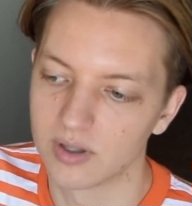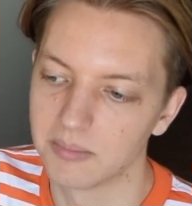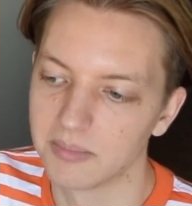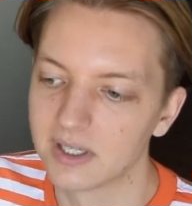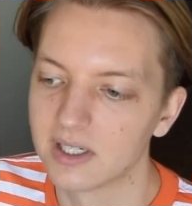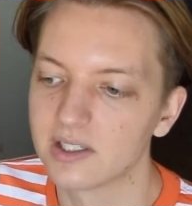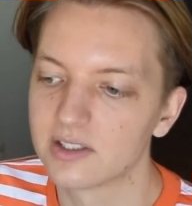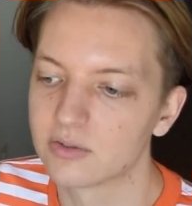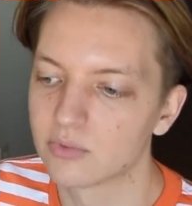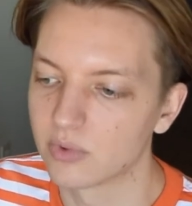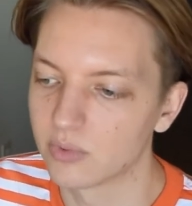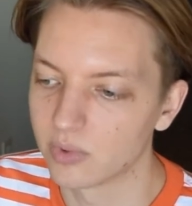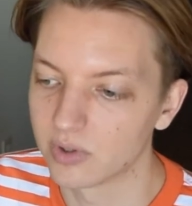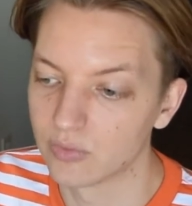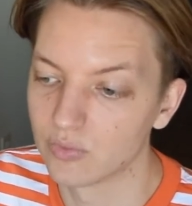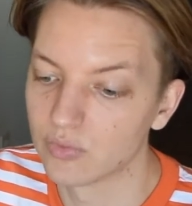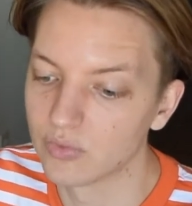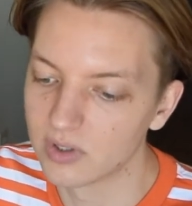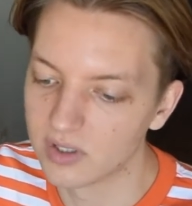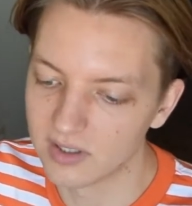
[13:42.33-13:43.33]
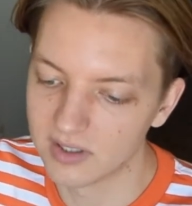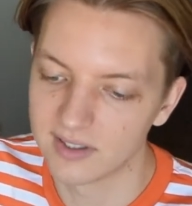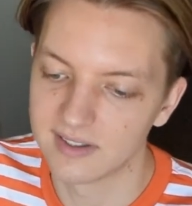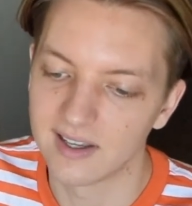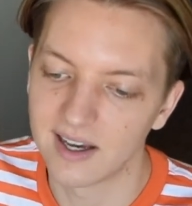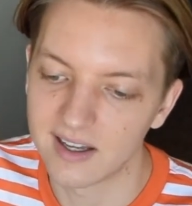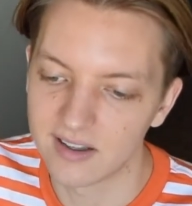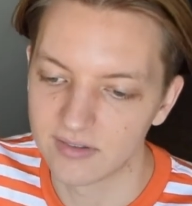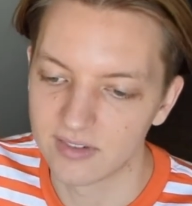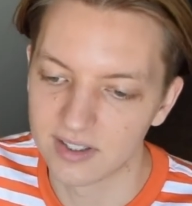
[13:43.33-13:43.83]
minutes where we'd really
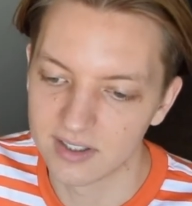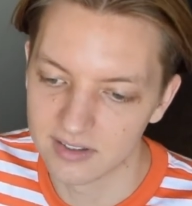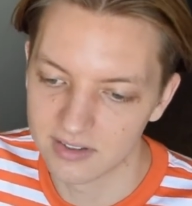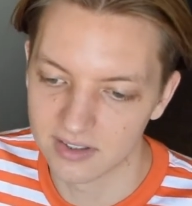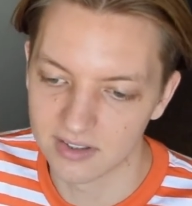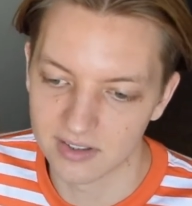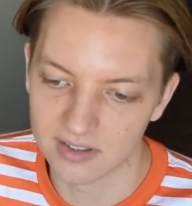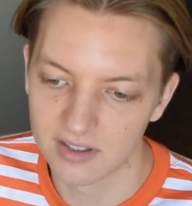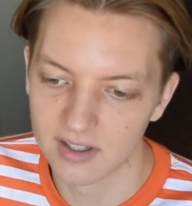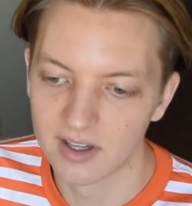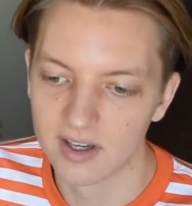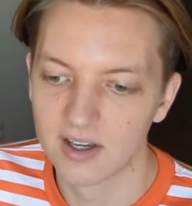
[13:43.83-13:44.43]
dive into